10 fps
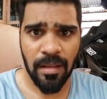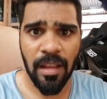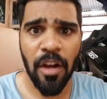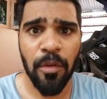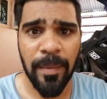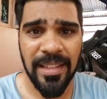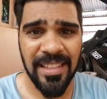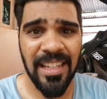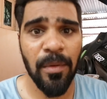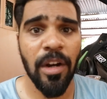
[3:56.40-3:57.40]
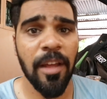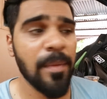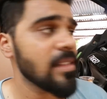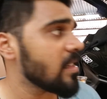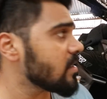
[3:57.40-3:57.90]
Now basically what
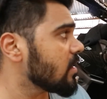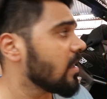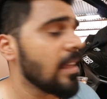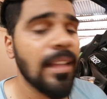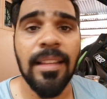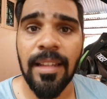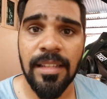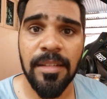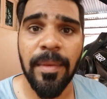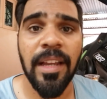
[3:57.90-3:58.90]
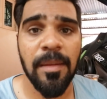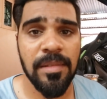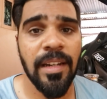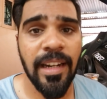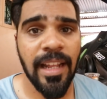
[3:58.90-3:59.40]
happens is this
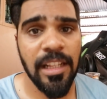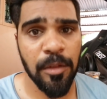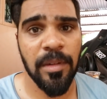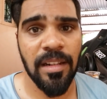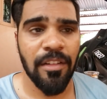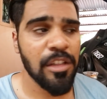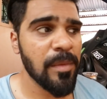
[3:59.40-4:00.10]
becomes detachable, which